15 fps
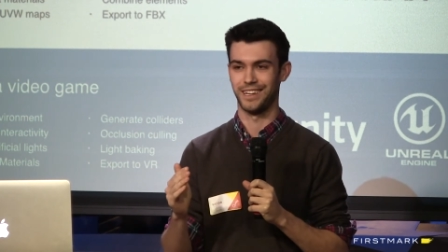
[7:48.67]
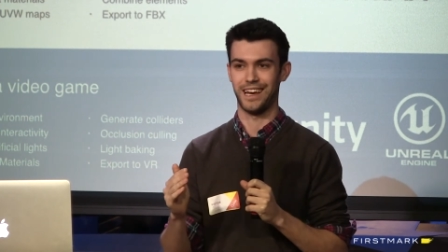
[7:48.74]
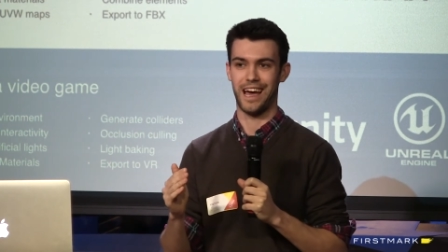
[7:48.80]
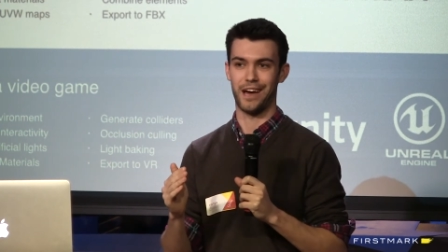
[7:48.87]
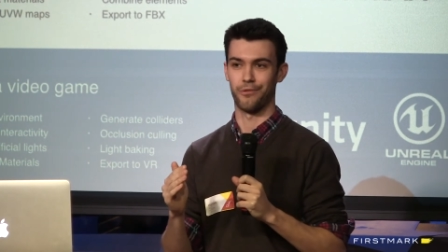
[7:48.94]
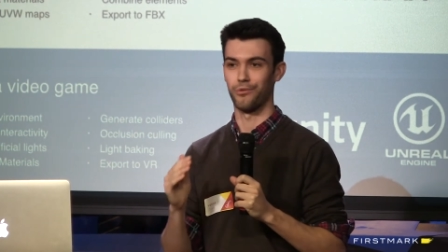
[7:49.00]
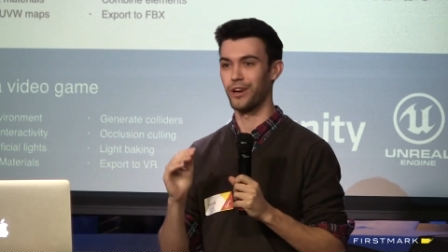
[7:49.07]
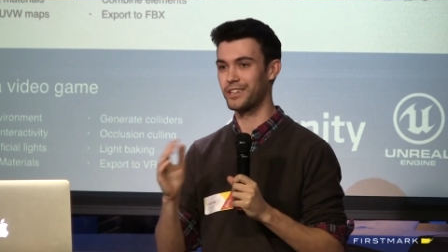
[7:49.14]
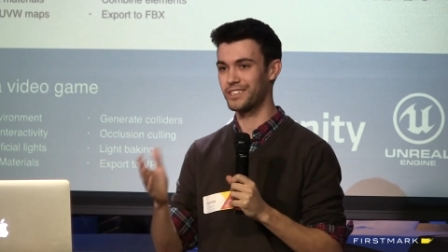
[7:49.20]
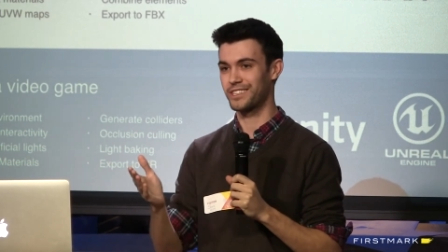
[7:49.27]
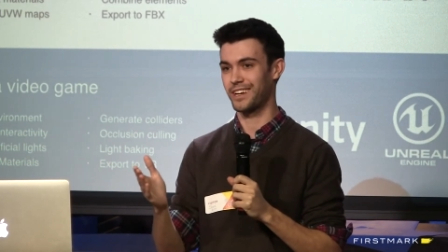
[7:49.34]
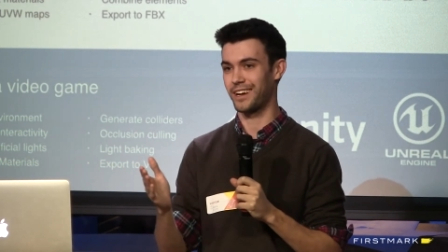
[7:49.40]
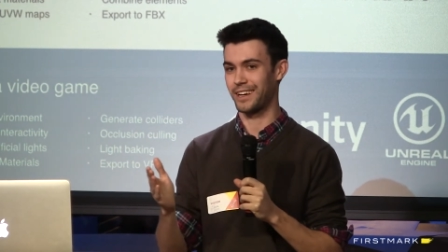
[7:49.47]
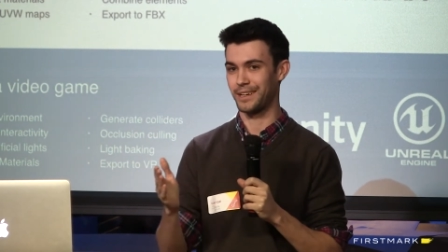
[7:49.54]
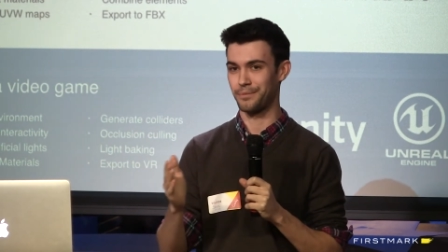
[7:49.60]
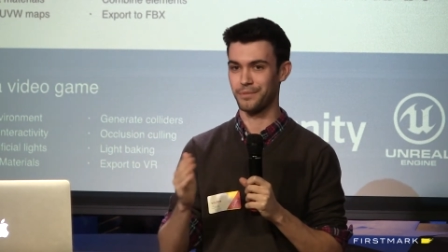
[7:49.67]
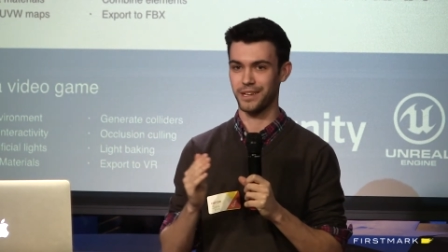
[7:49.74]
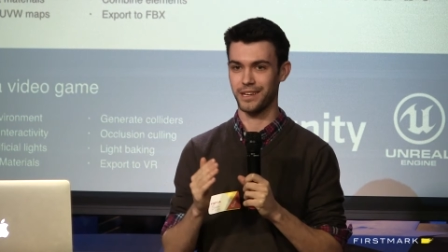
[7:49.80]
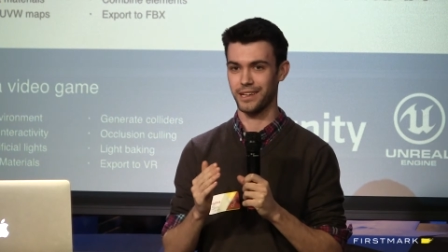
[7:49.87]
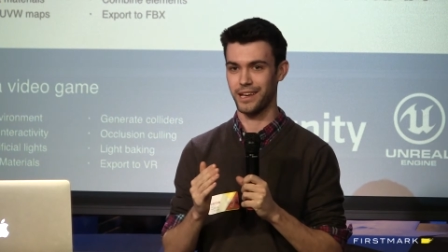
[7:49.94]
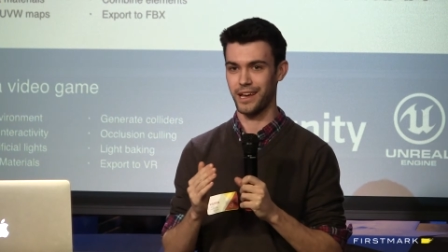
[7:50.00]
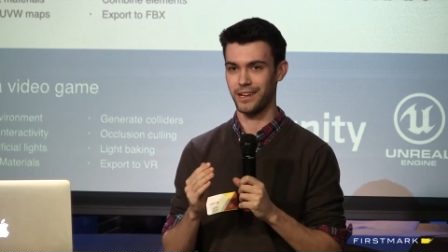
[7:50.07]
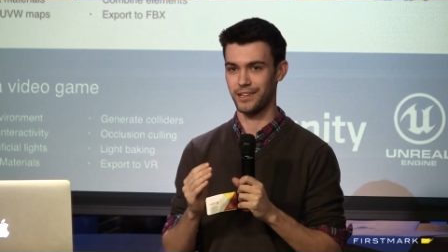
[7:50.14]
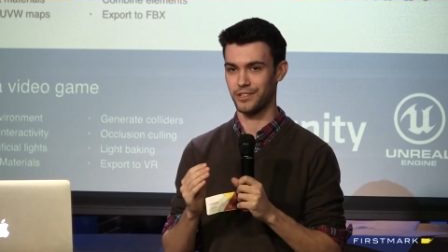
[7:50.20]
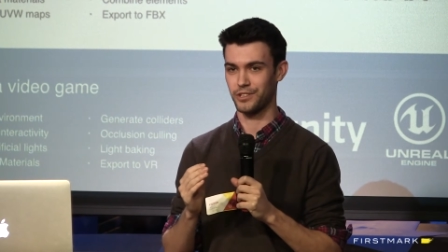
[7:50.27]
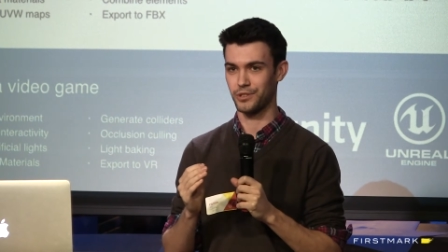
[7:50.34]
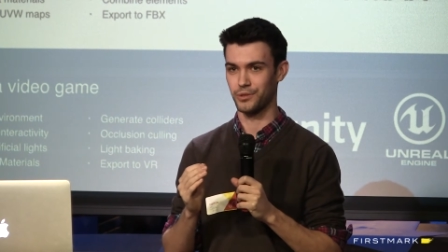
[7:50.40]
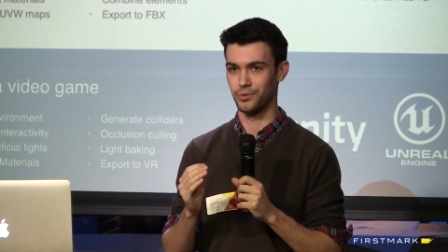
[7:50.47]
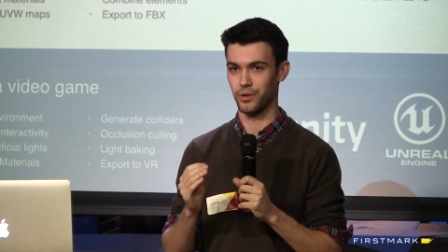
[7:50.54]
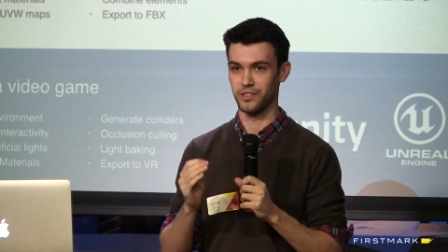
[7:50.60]
at runtime can get it
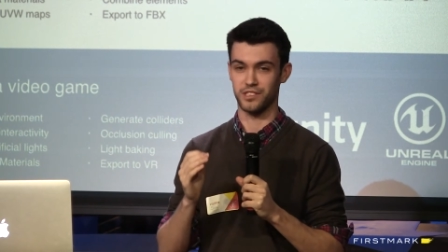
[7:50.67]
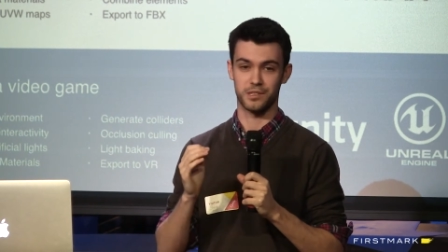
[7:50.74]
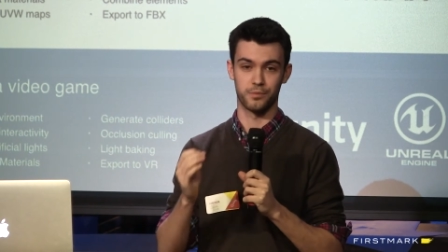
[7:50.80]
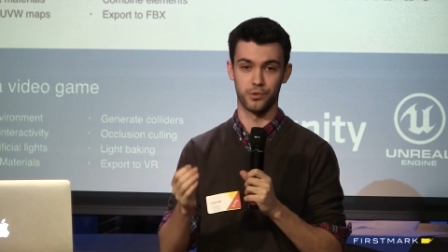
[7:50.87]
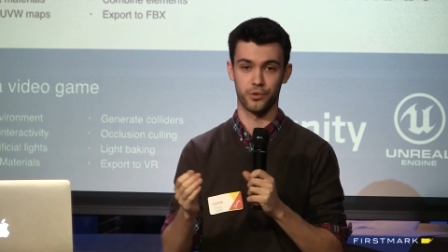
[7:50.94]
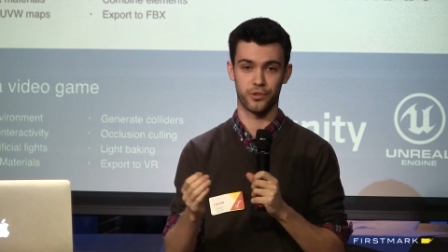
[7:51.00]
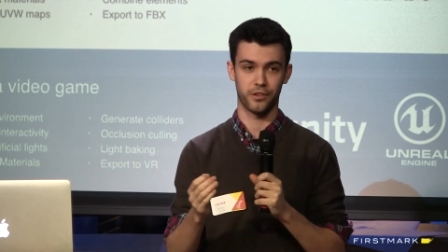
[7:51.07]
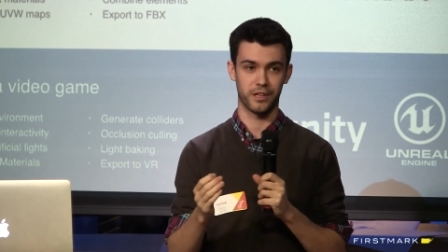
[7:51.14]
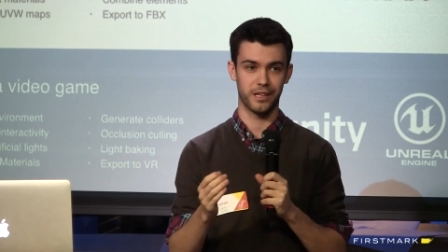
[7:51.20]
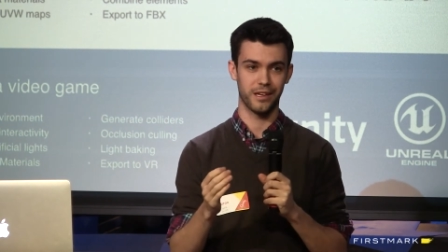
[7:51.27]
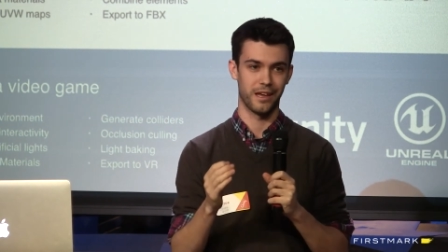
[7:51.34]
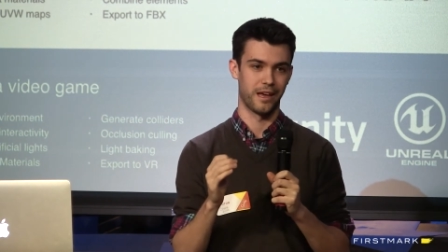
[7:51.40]
to run smoothly,